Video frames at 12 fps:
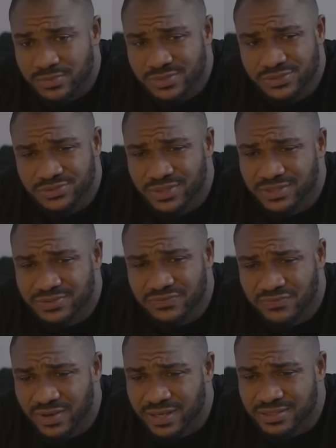Still trying to
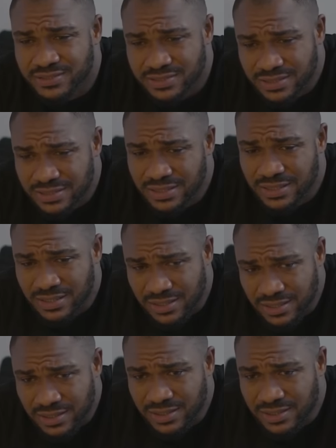find
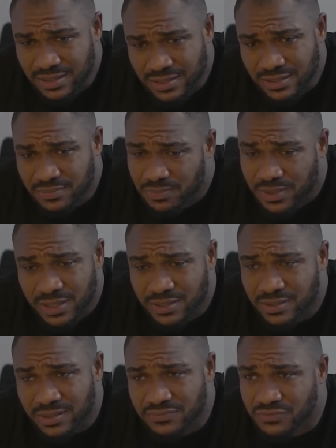a
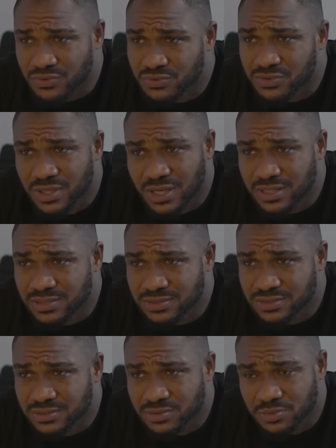playground for you
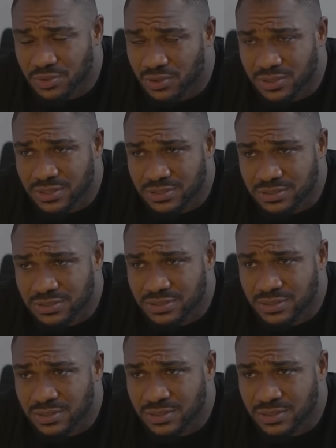guys, to be honest.